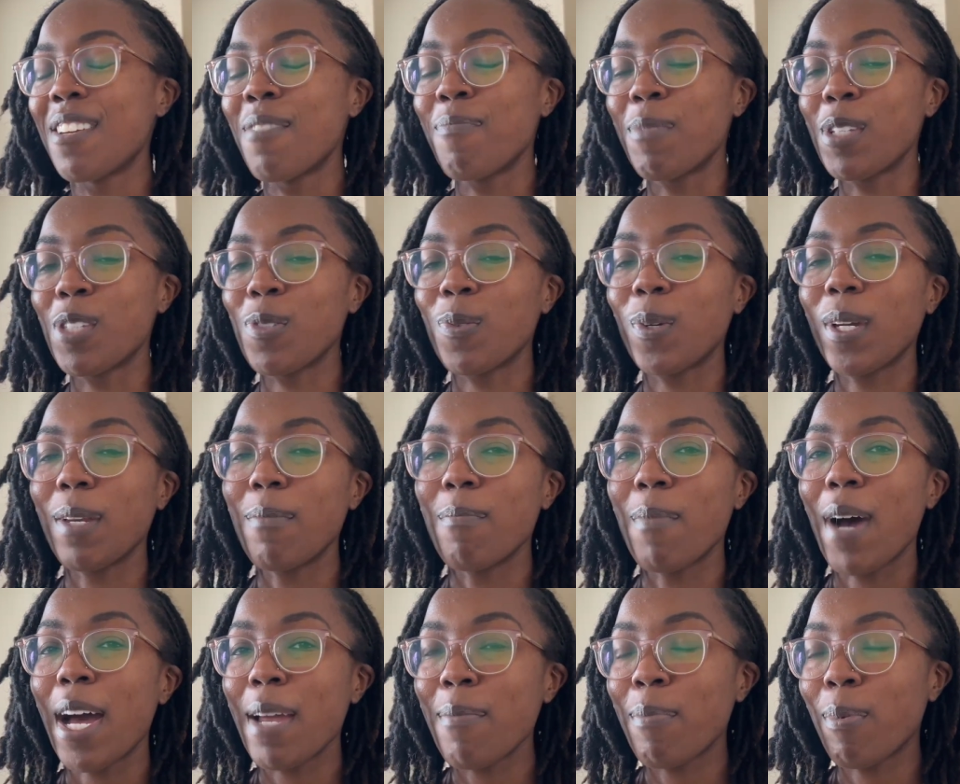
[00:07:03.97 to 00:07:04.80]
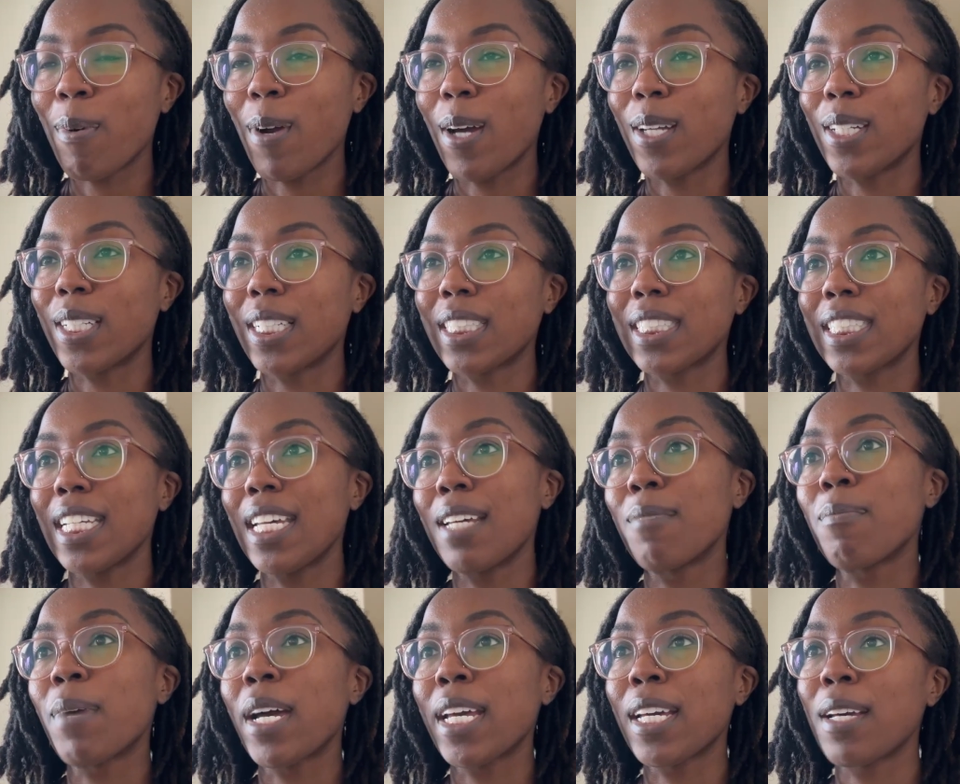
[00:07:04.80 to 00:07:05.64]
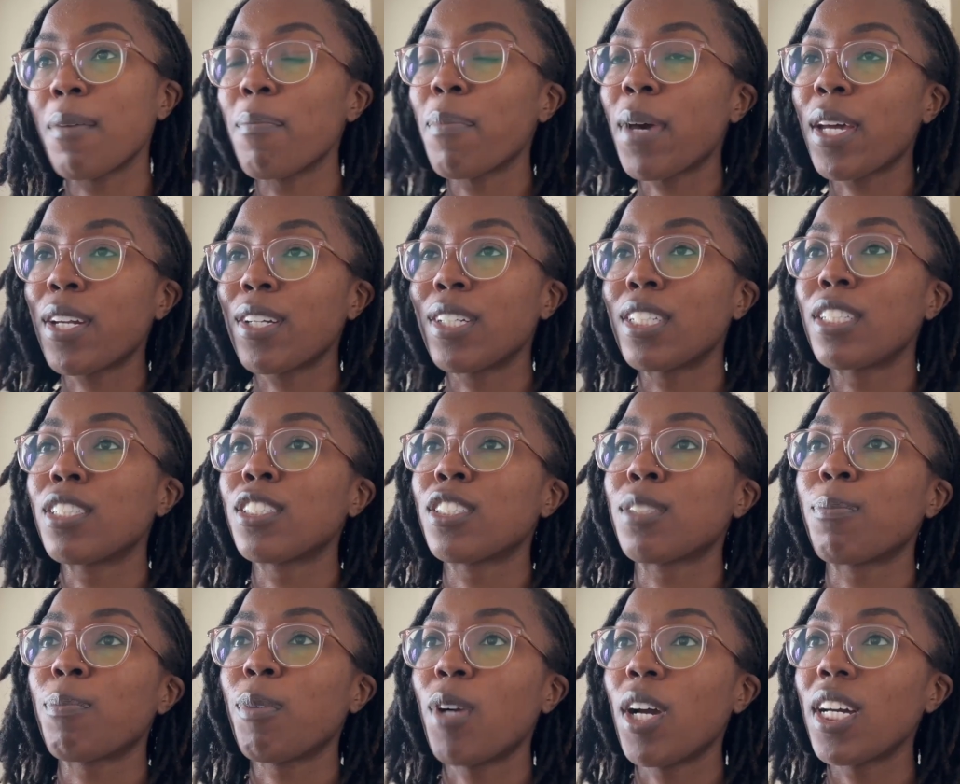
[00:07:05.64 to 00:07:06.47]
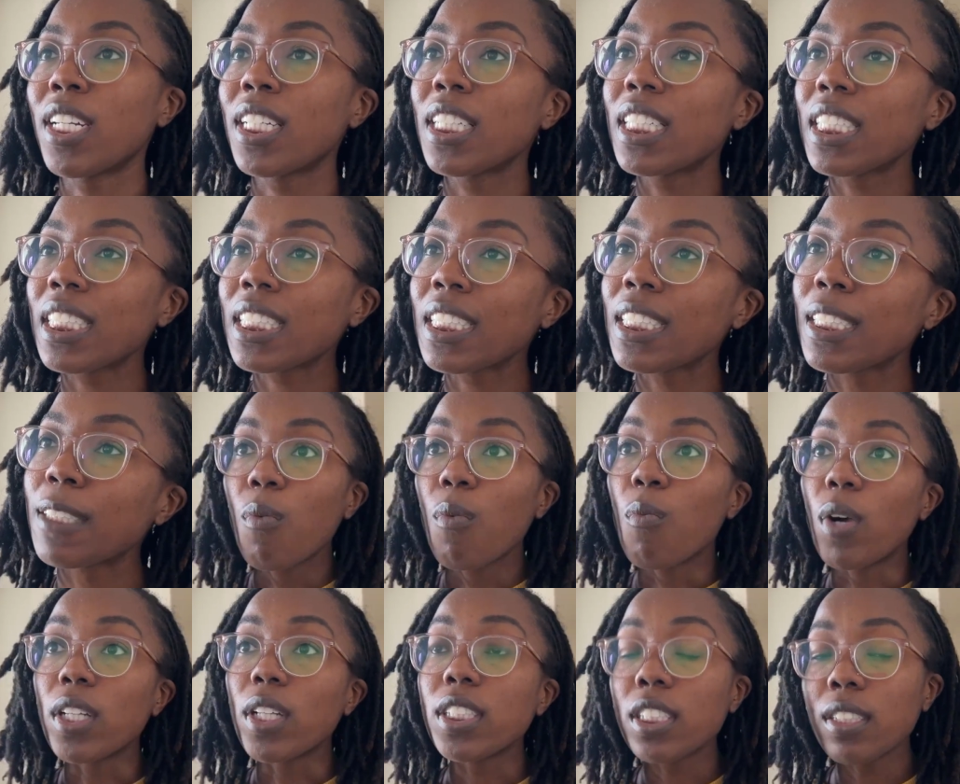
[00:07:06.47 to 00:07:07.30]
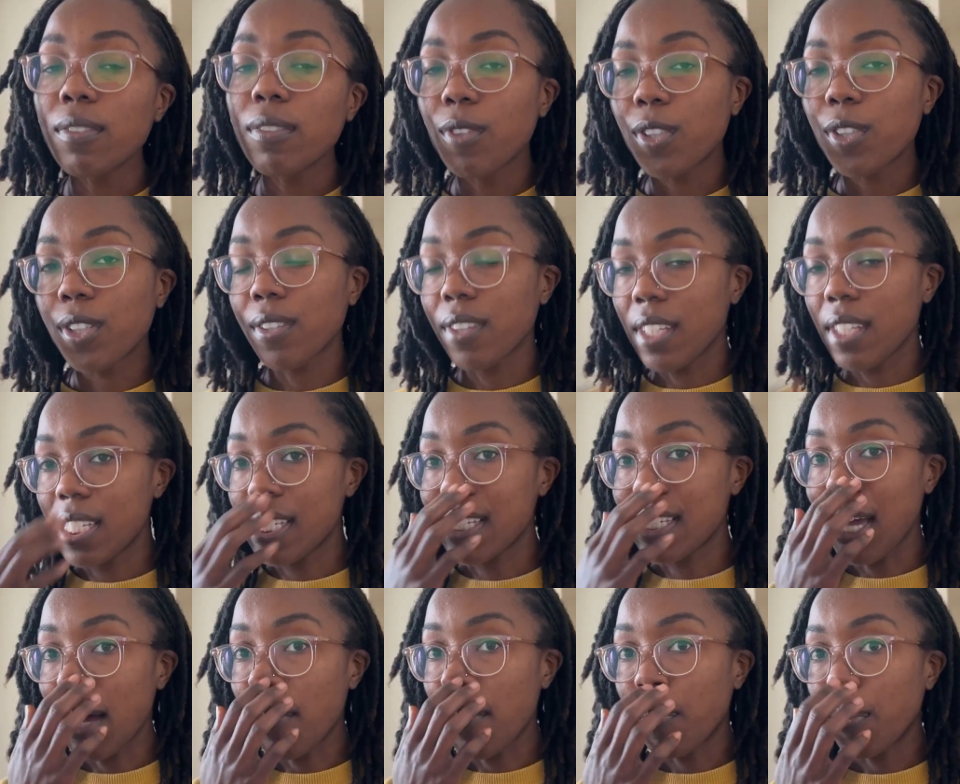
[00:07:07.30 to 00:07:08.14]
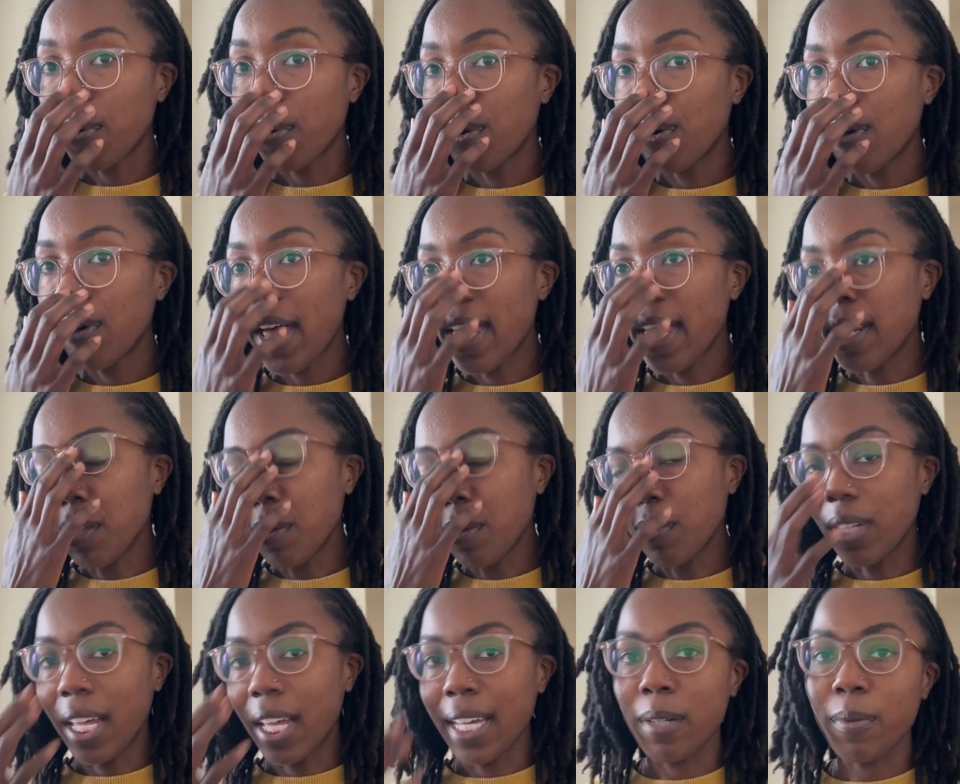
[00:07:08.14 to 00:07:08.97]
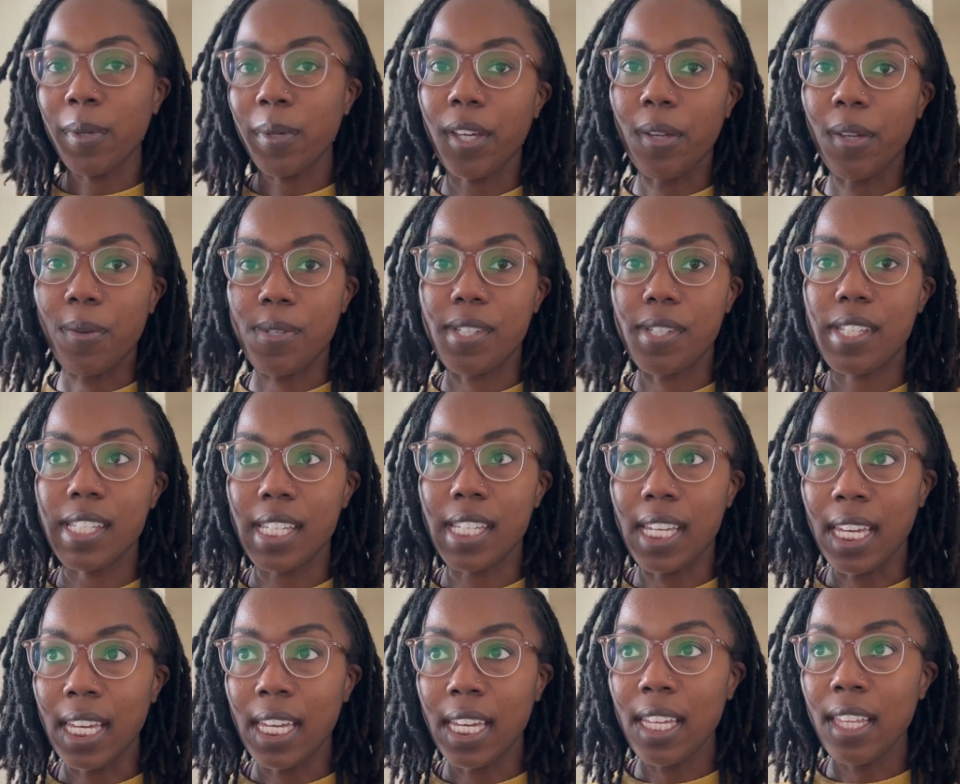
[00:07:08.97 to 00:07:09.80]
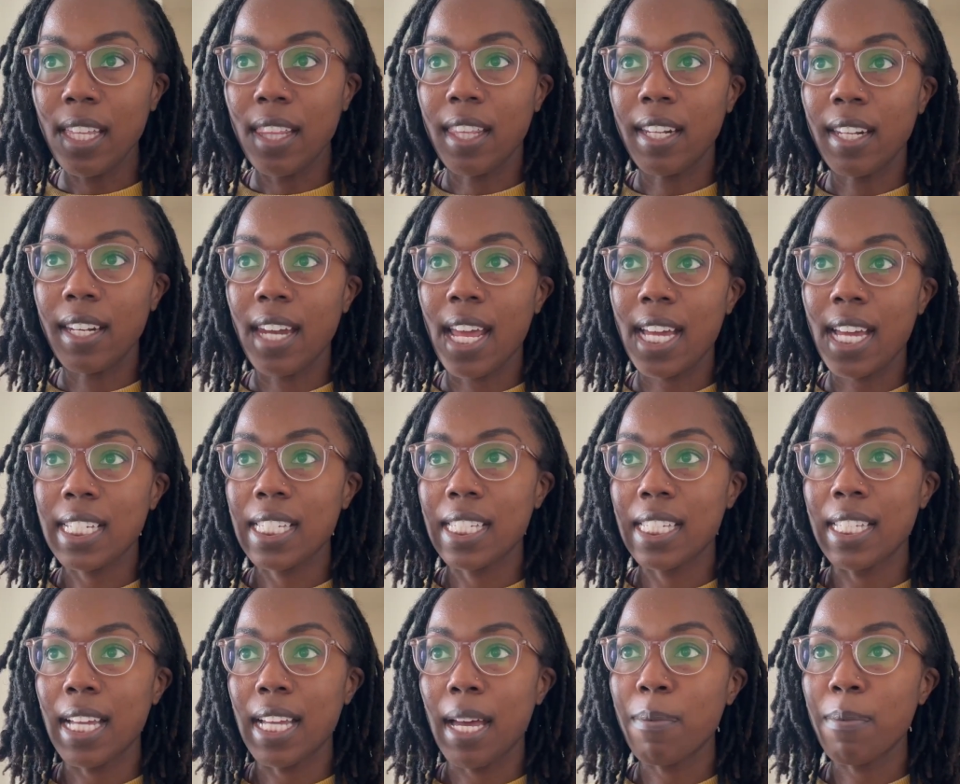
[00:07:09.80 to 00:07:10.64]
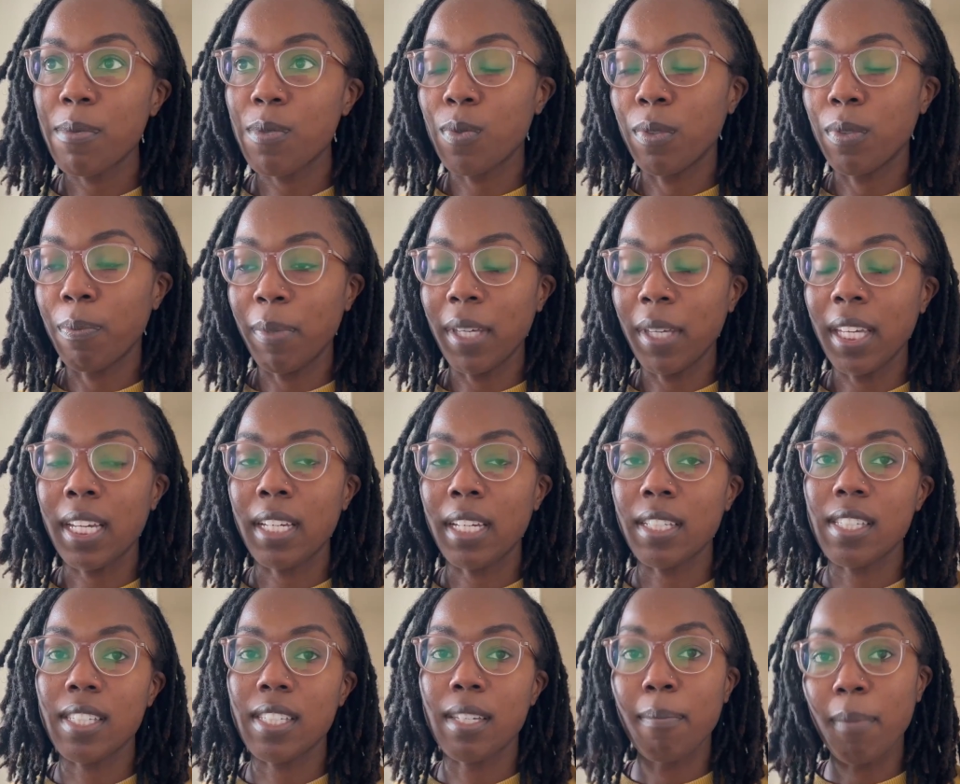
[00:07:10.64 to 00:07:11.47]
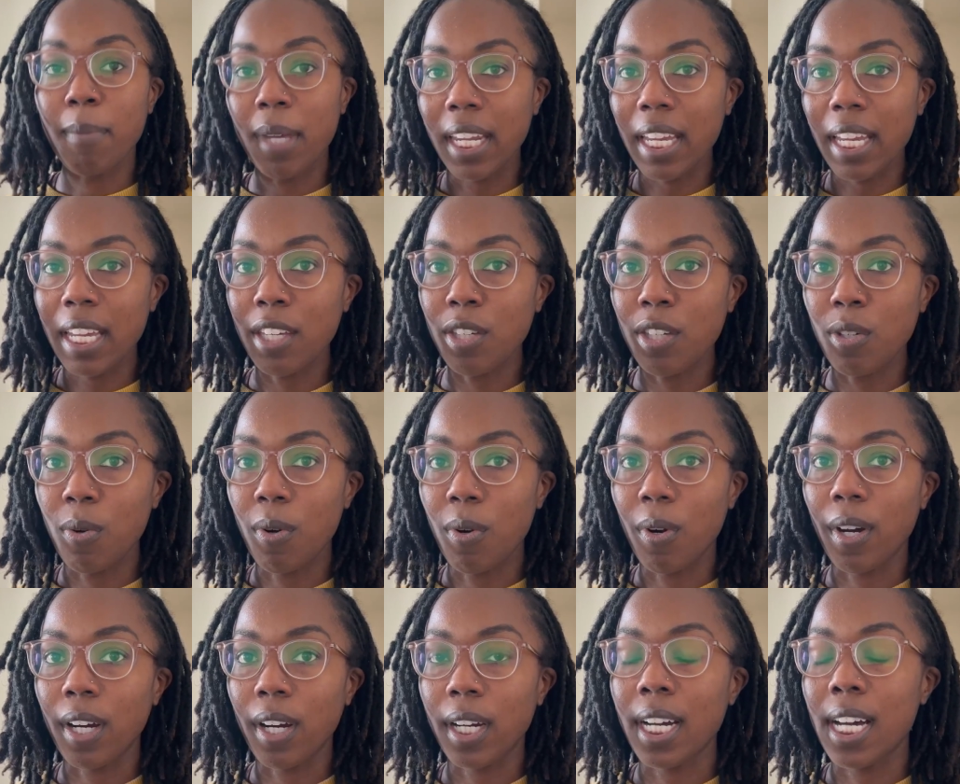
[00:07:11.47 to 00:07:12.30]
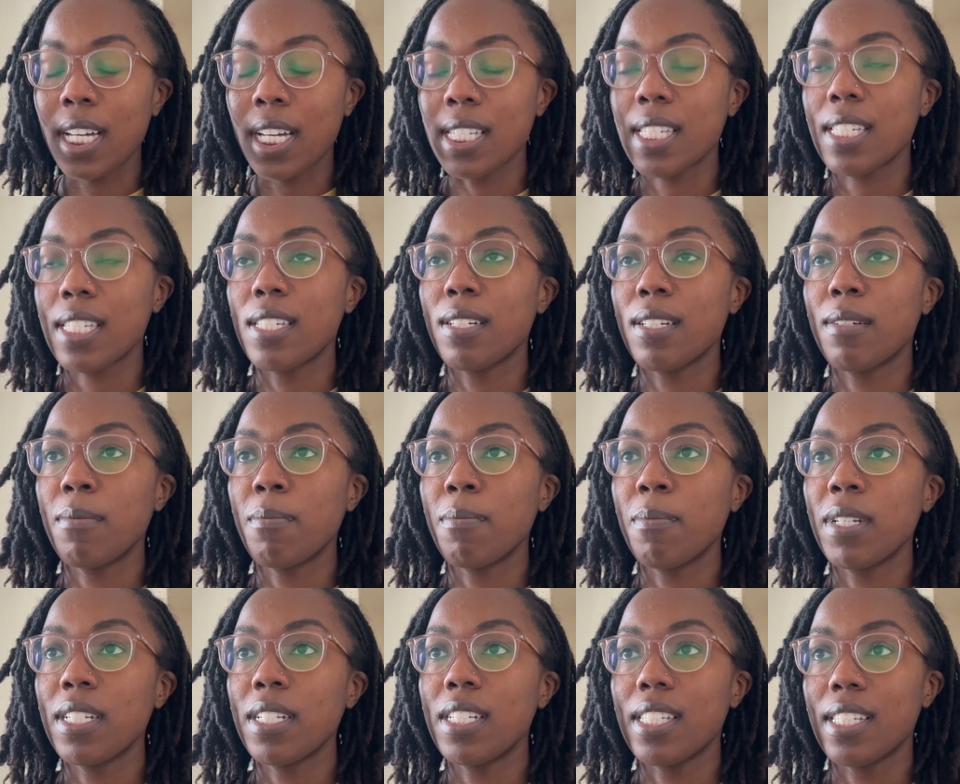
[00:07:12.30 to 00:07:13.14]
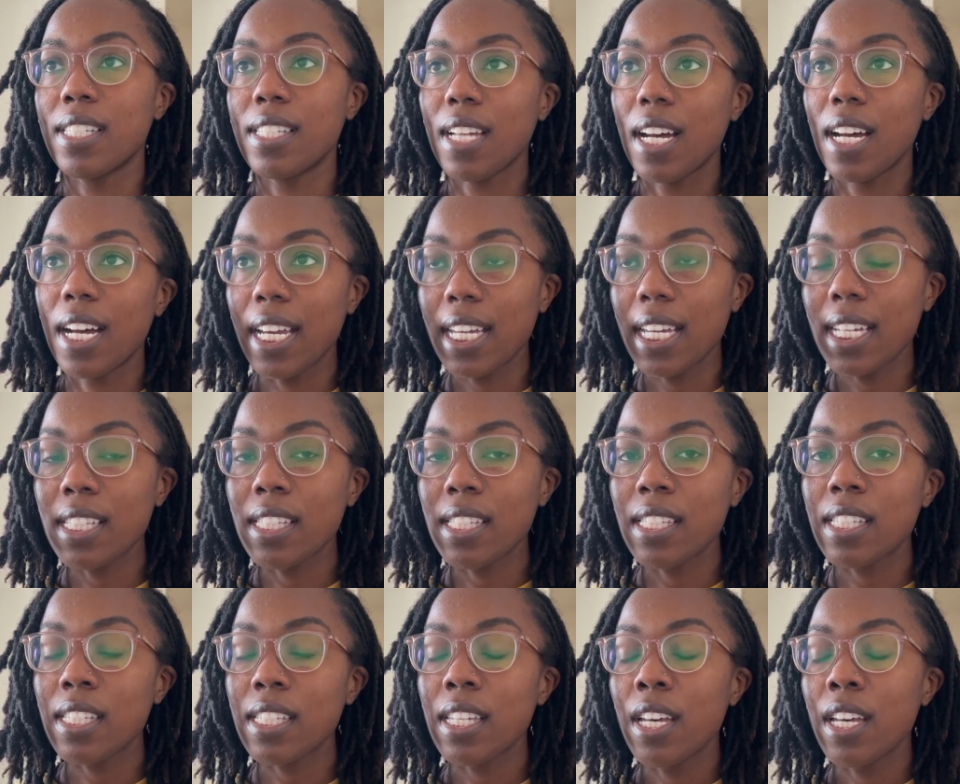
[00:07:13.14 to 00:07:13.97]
between my product and my competitors' products. Once you've ordered the sample and you like what you see, the next steps would be submitting your custom designs.